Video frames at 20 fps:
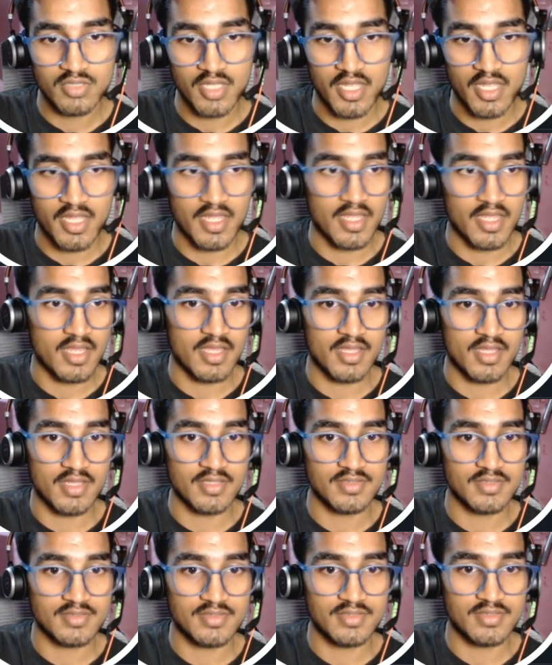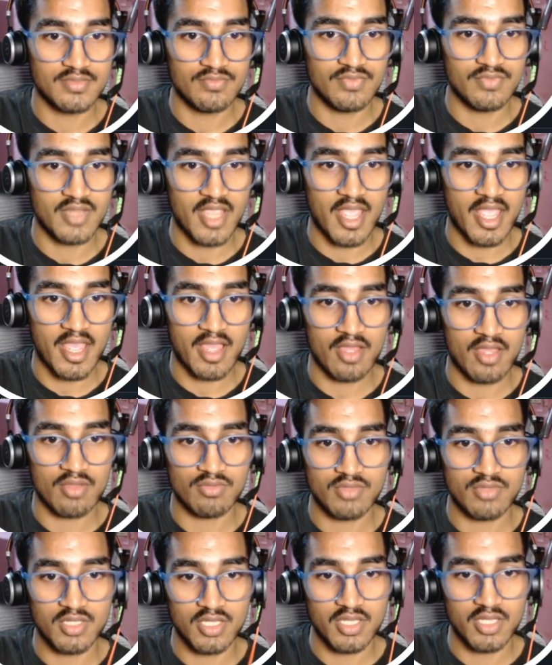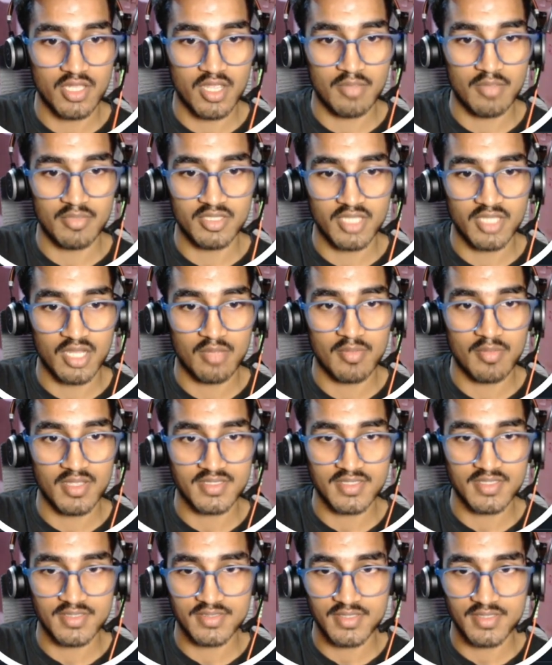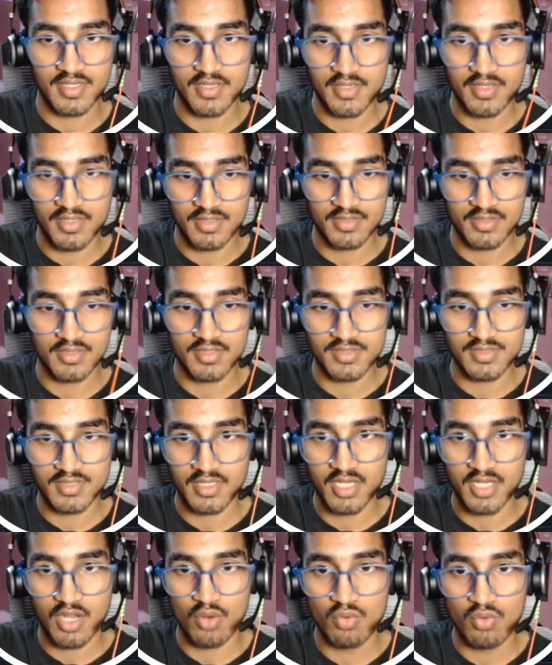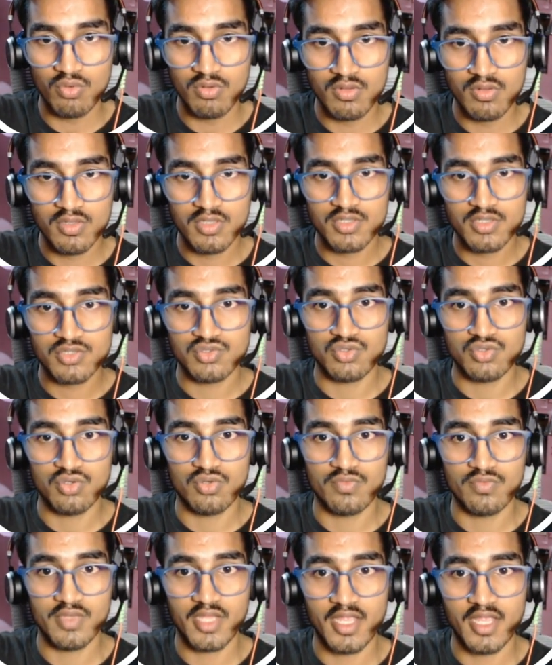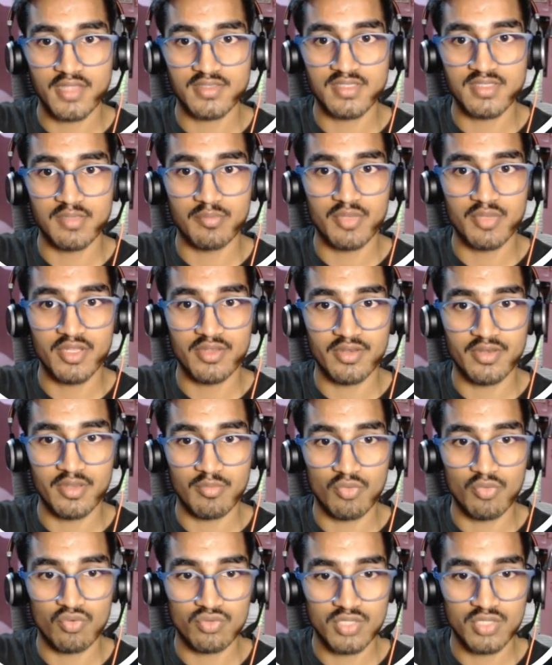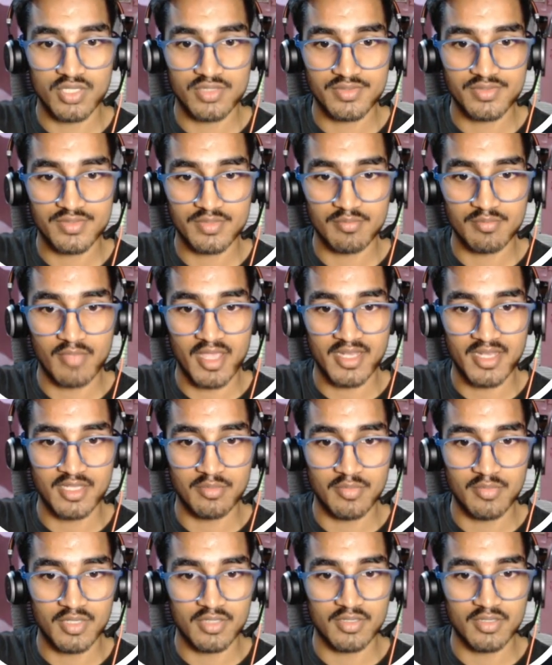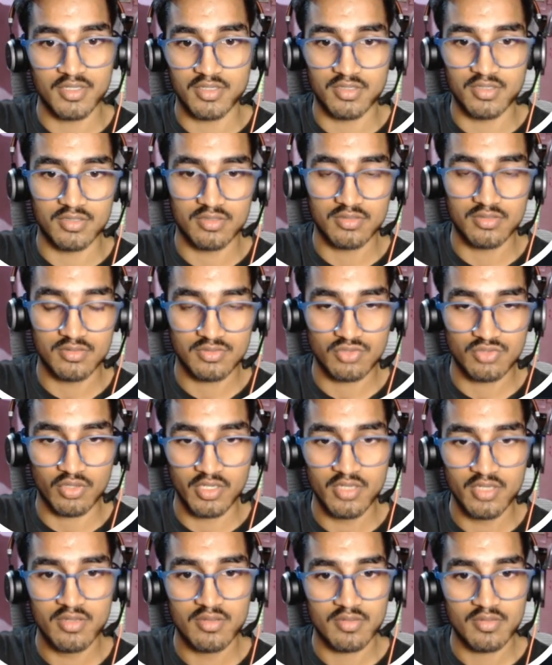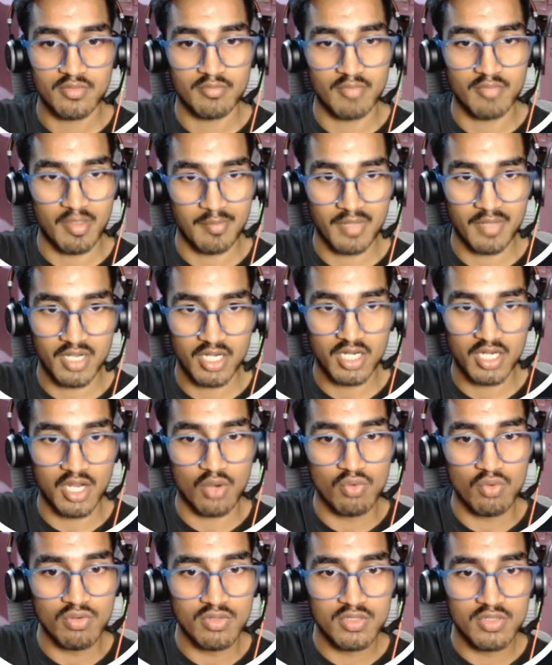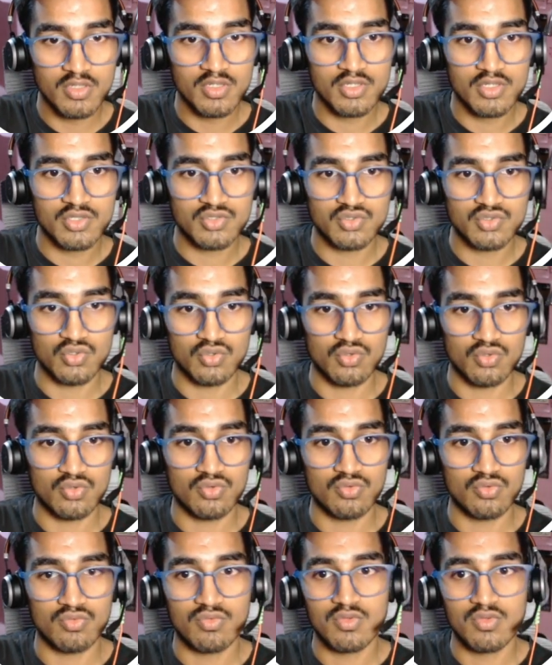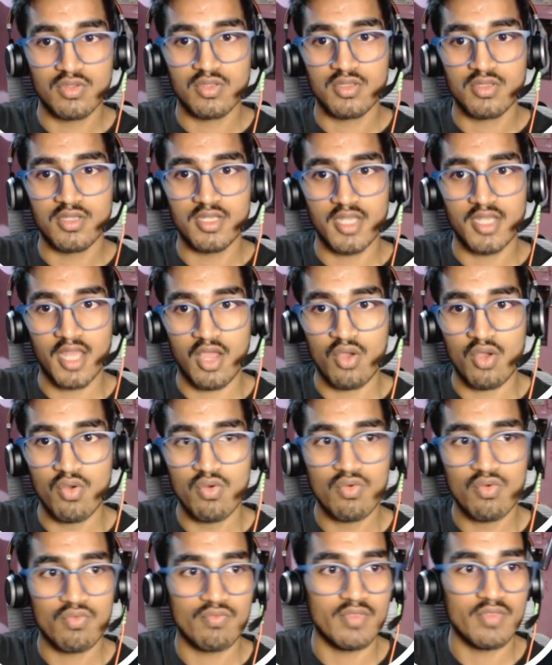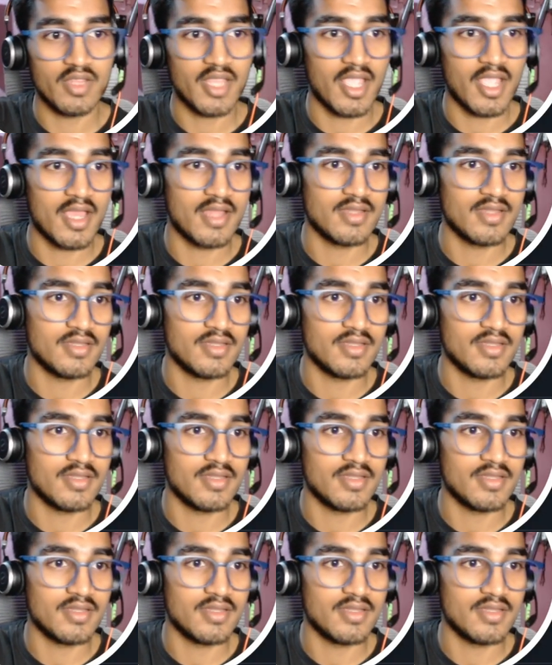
as we have the Amitabh SSA in this account. So we can simply remove this member account. So now we can